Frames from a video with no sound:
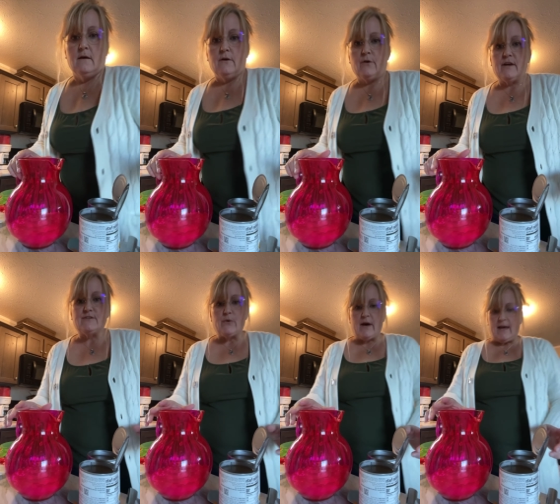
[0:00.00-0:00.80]
Okay,
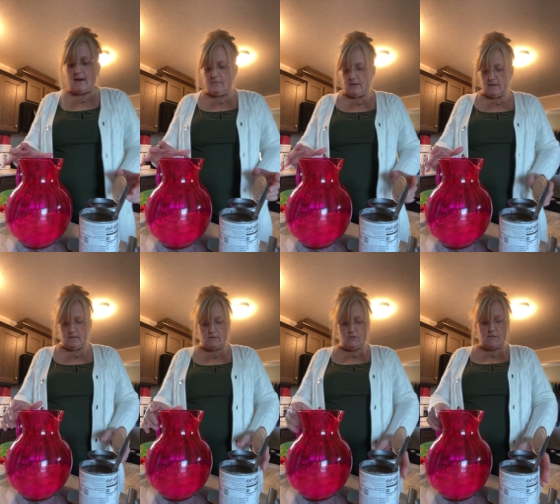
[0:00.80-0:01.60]
so I have
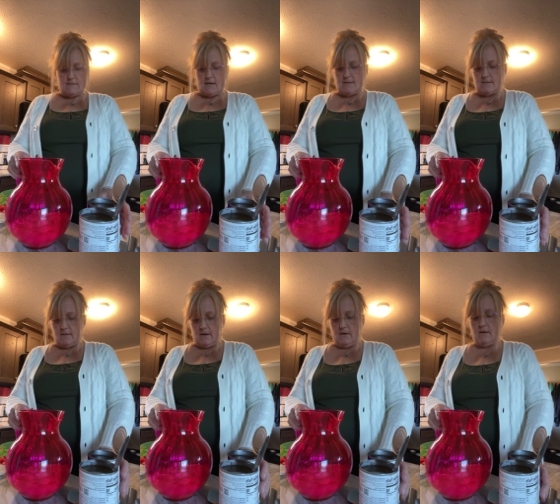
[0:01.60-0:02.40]
the cheese sauce in
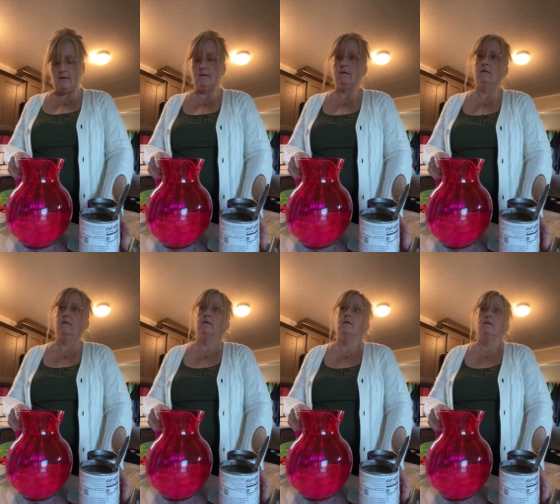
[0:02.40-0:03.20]
there.
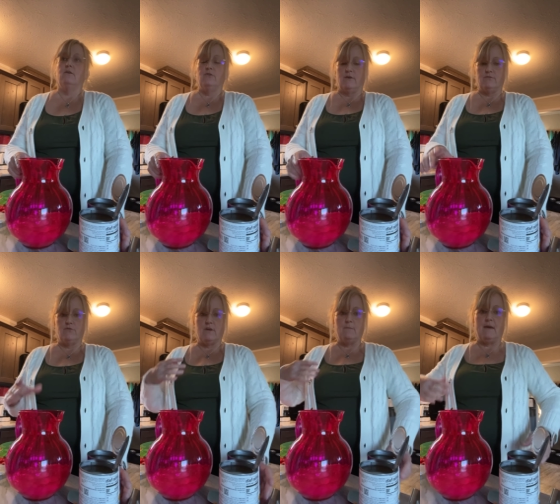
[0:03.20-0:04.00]
You have to
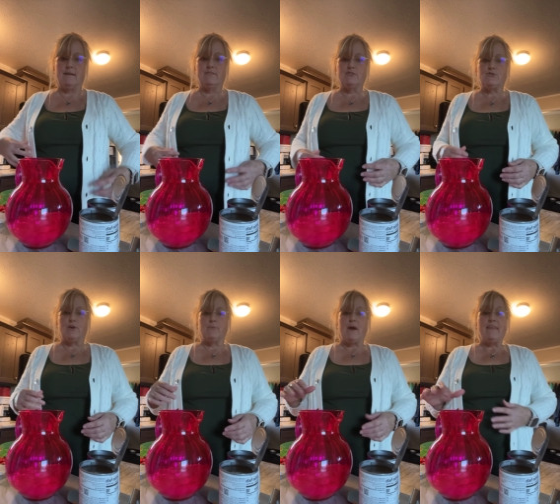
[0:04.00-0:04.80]
forgive me, I get a little
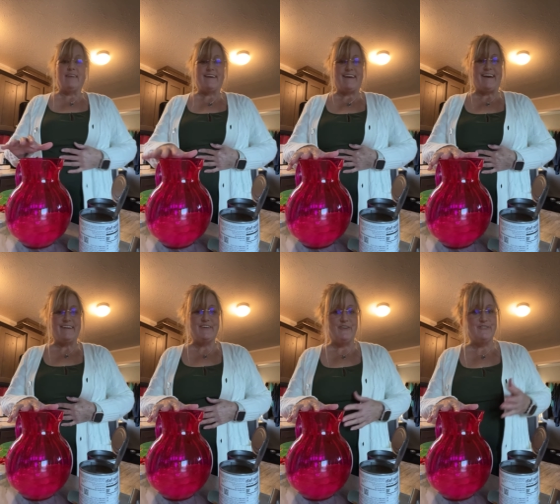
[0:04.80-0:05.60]
short of breath. I
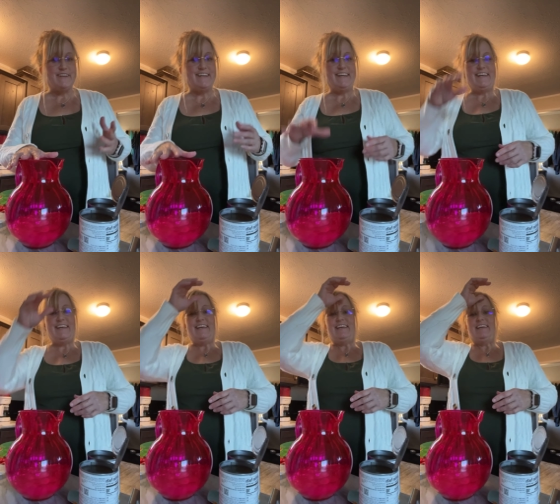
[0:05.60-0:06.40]
had COVID
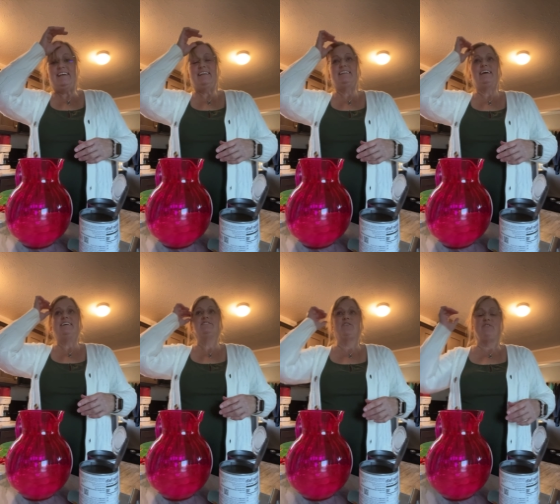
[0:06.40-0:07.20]

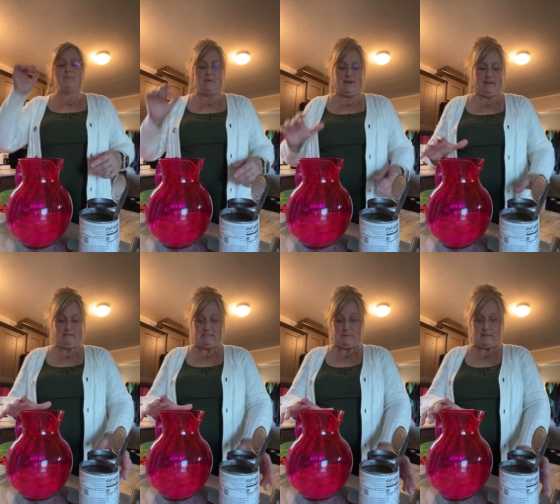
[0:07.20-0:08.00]
last November, and it
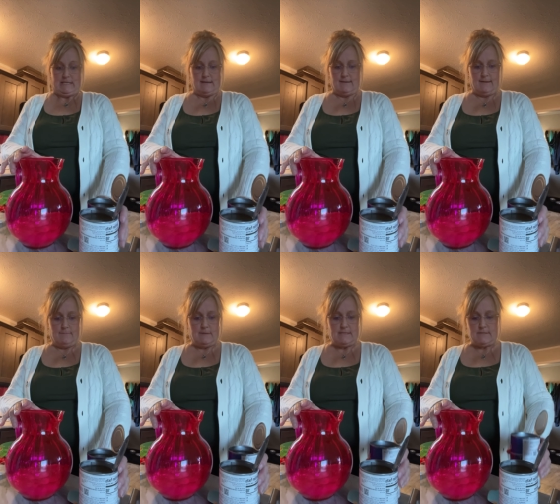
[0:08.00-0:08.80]
was really hard
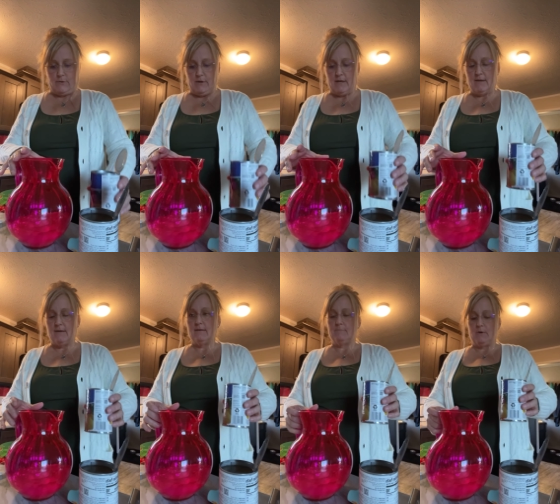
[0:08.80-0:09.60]
on me, so
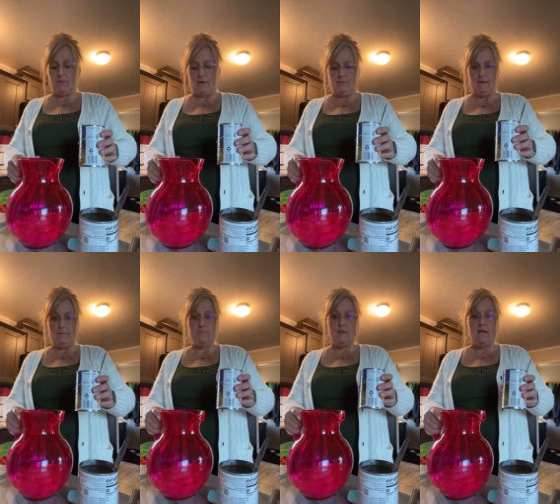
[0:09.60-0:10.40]
bear with
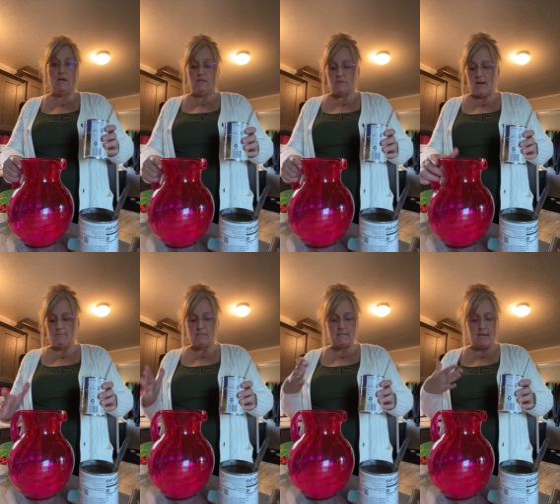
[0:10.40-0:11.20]
me. So now
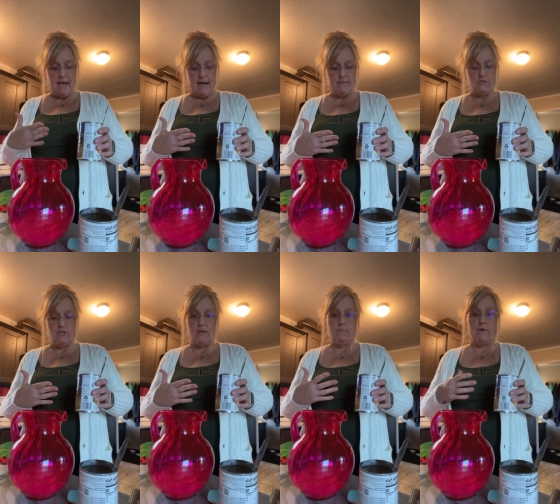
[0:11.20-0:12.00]
I'm just going to add the
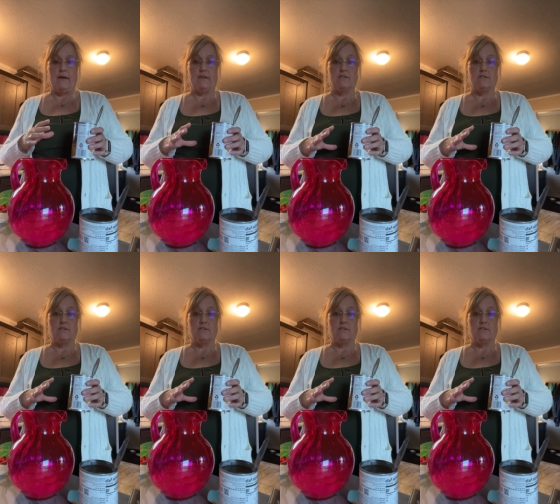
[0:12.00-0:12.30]
chicken broth.